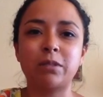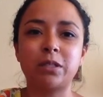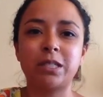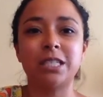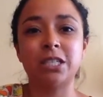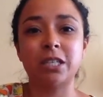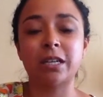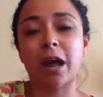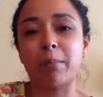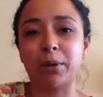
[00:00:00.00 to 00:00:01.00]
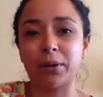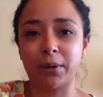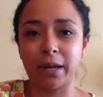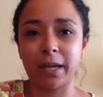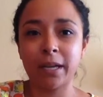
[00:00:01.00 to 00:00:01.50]
to teach in an upper
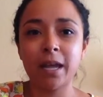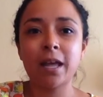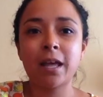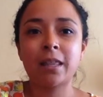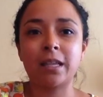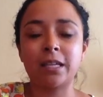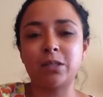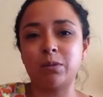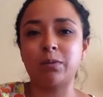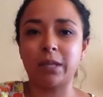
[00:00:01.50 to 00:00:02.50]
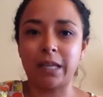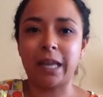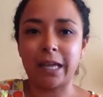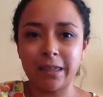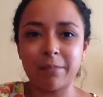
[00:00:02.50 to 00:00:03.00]
grade, the kids would really
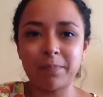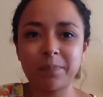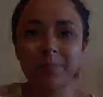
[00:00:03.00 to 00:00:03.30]
like them.